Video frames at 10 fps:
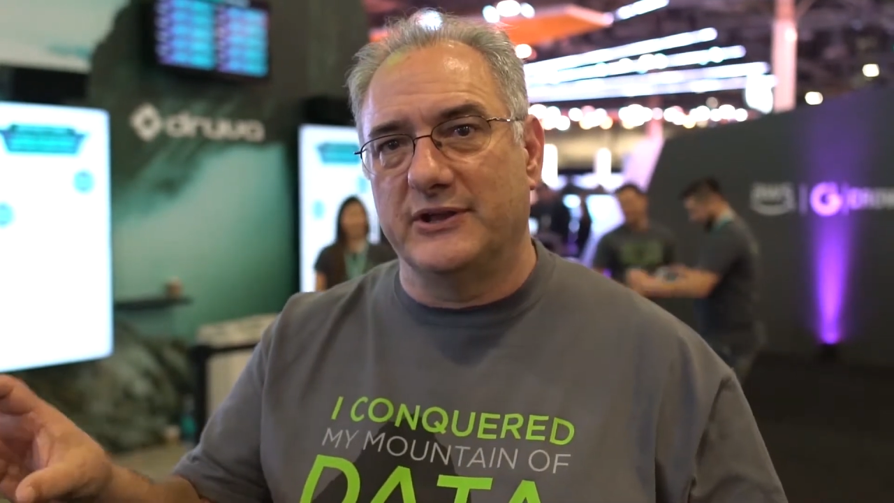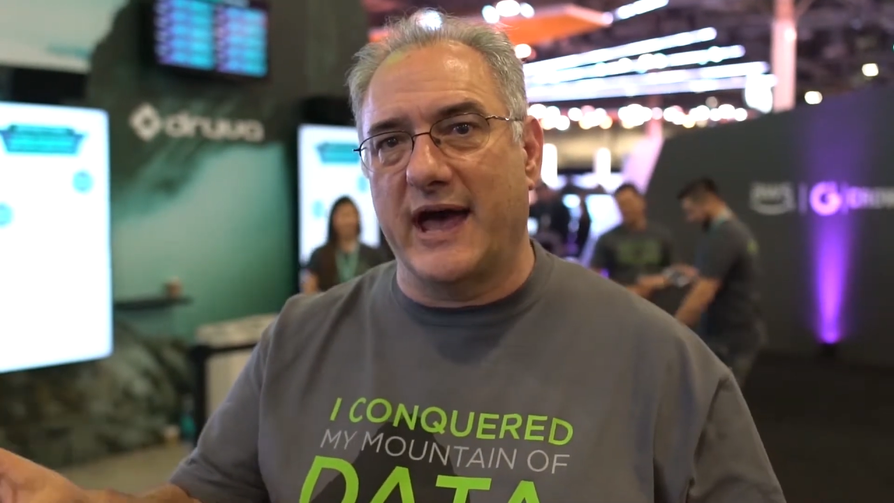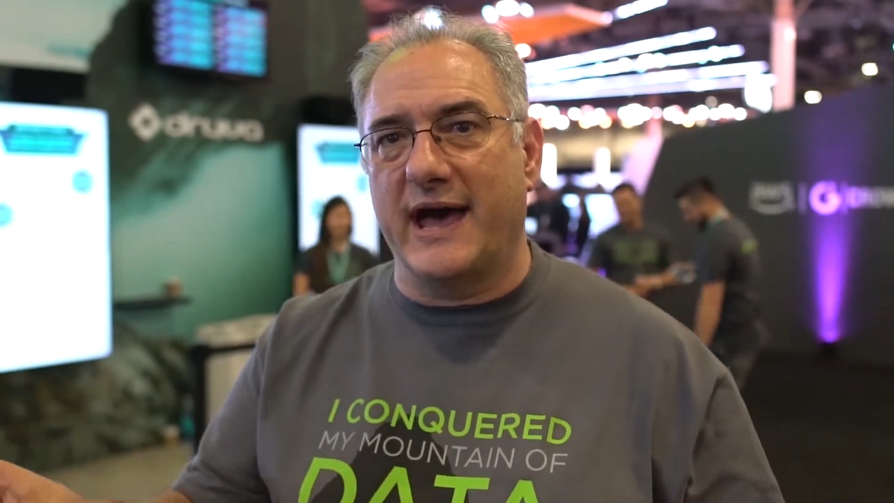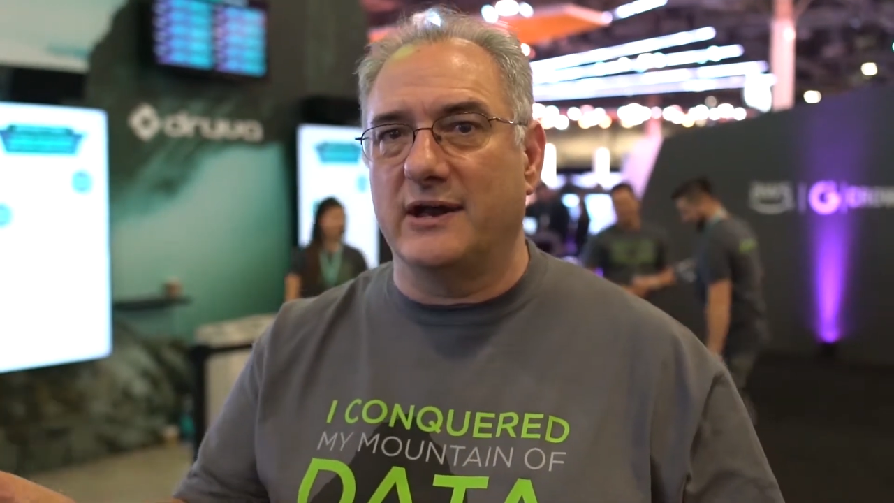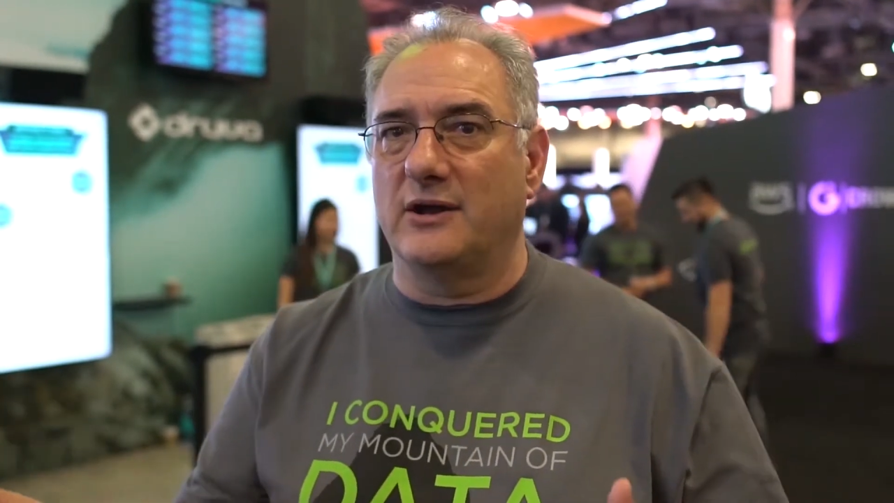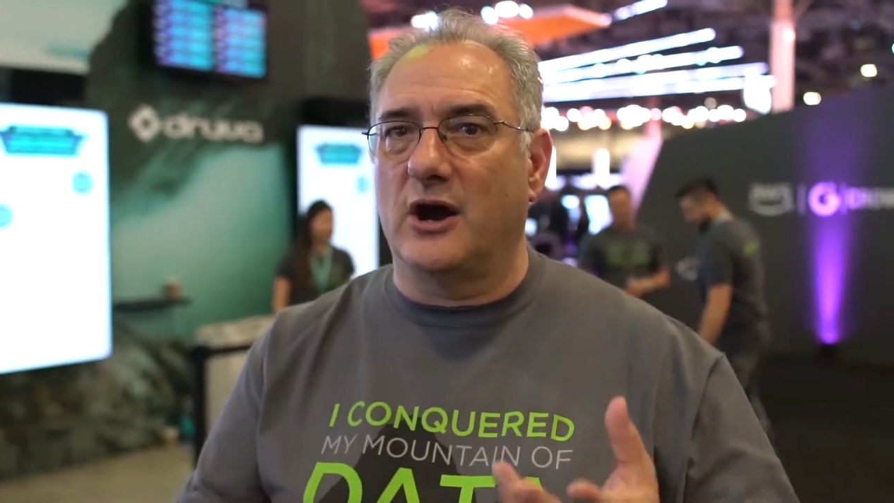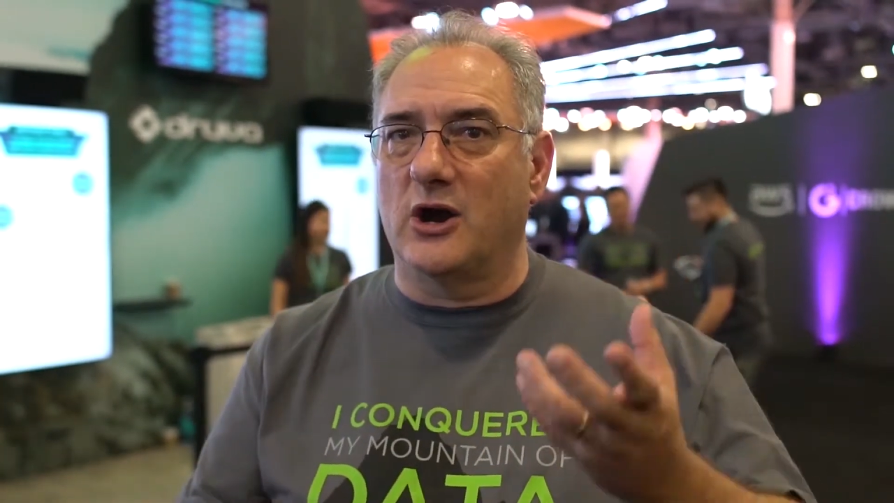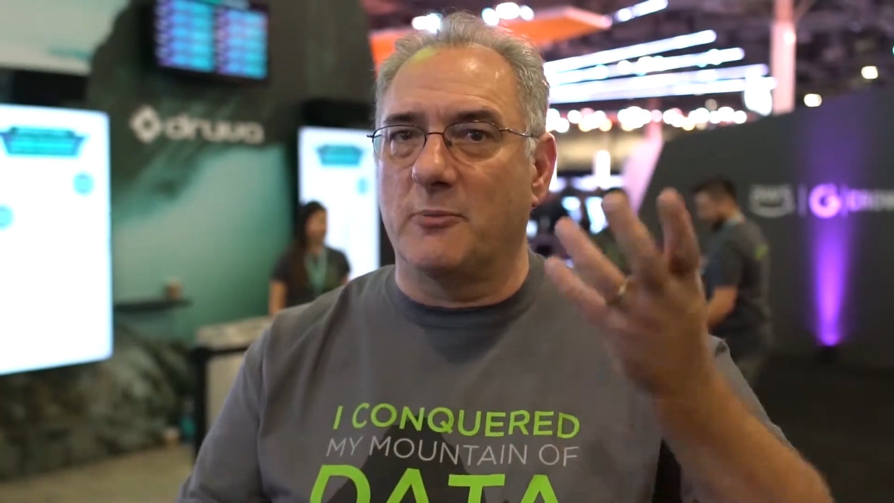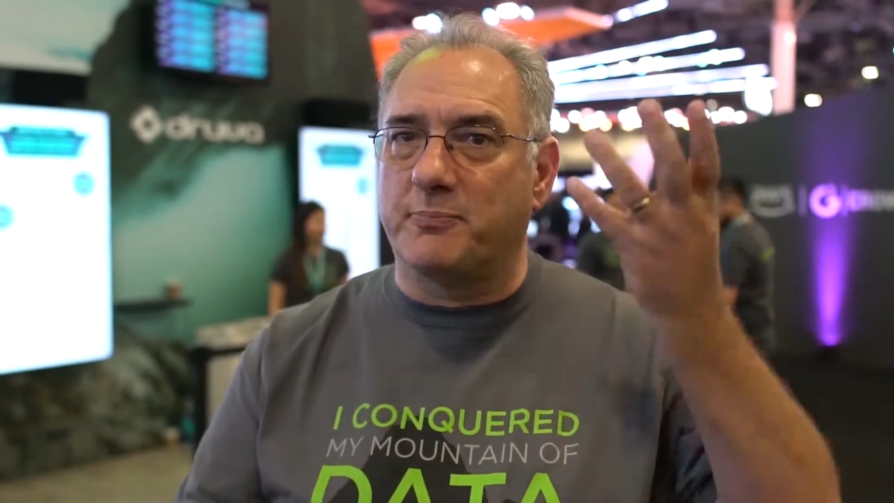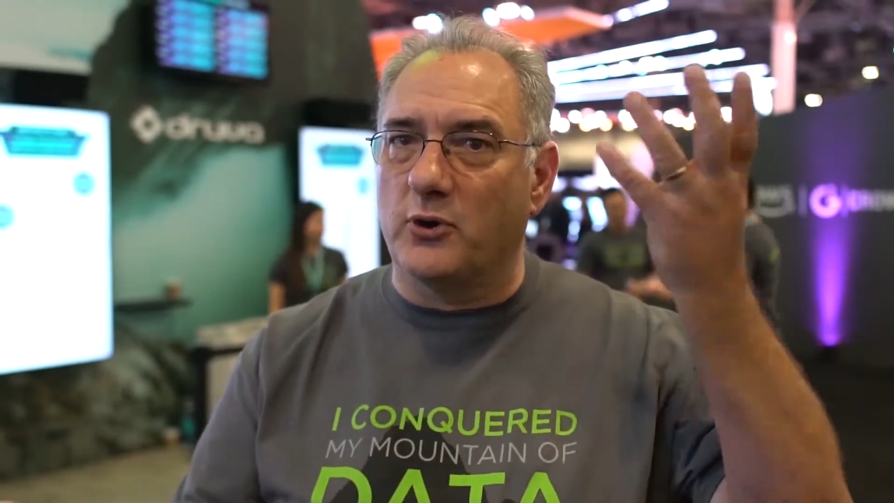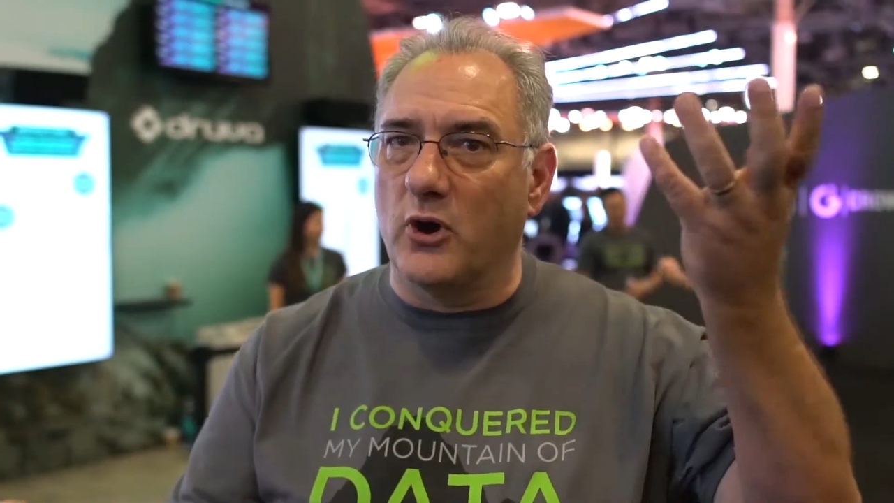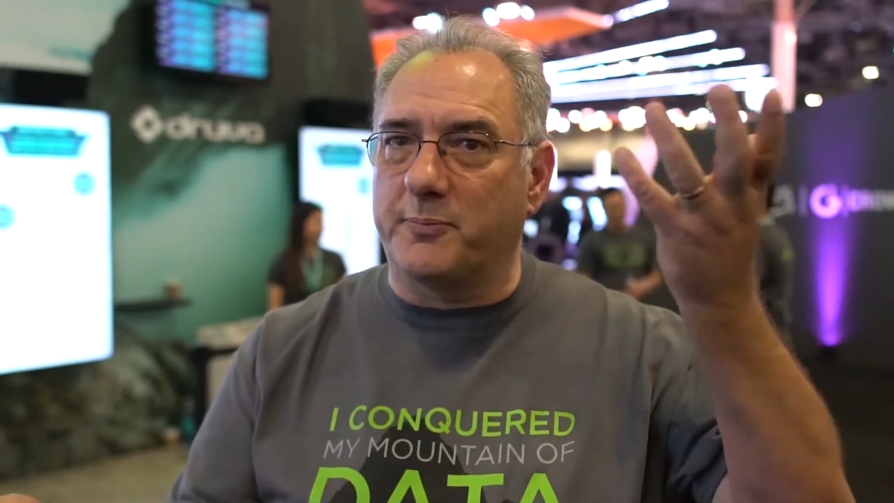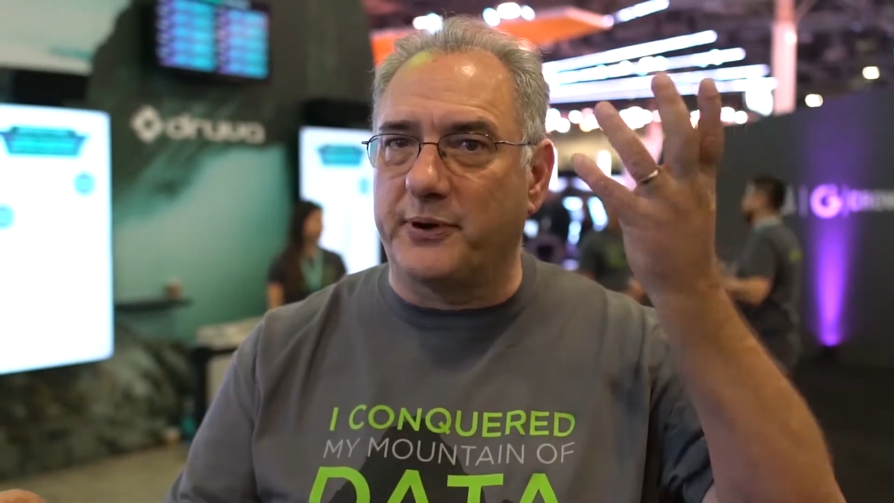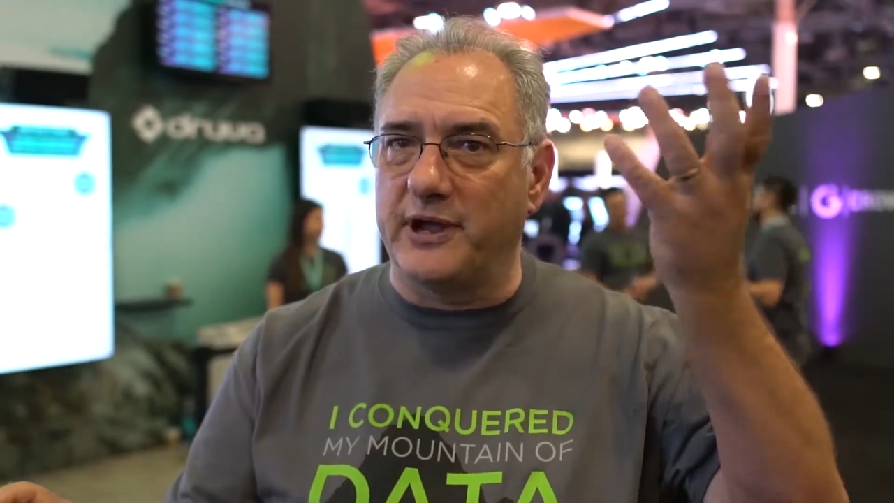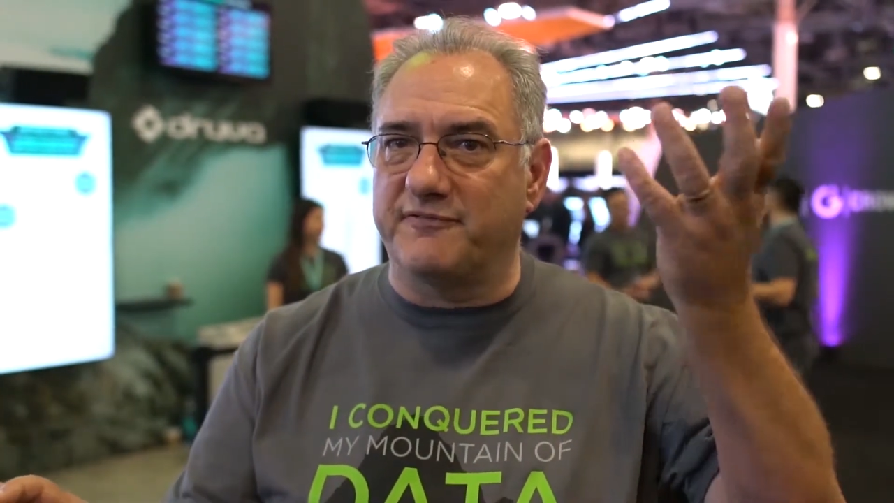that are
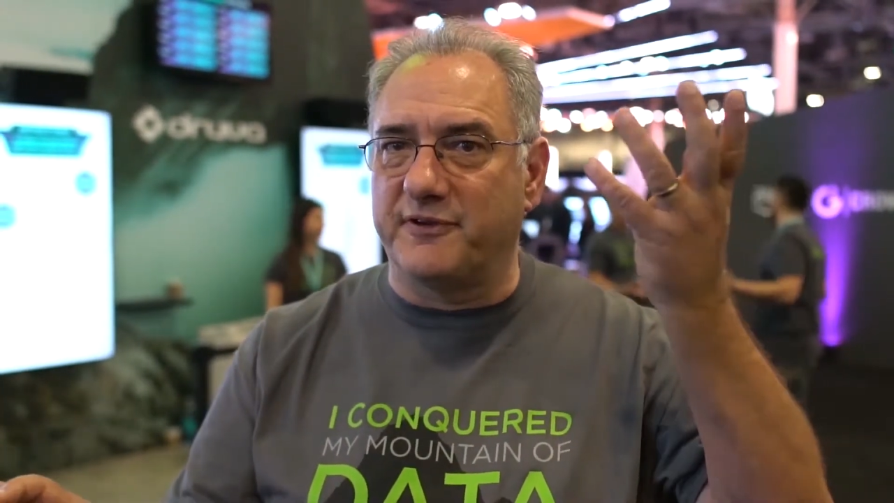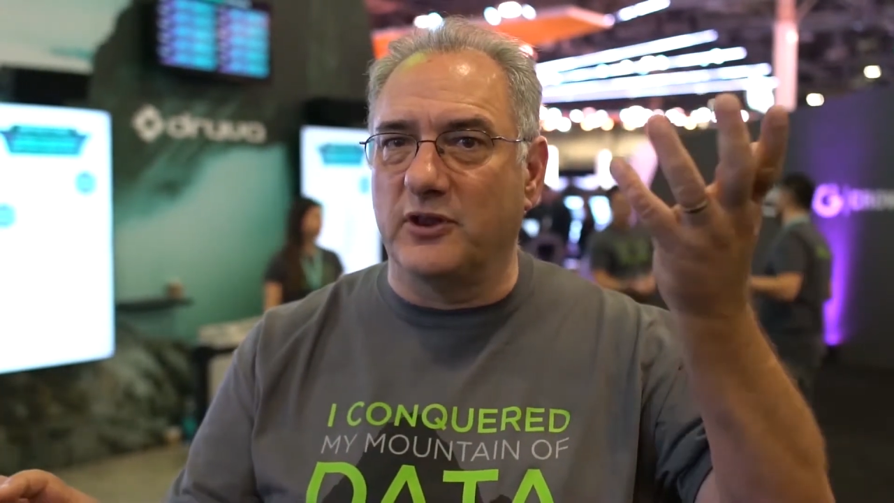appropriate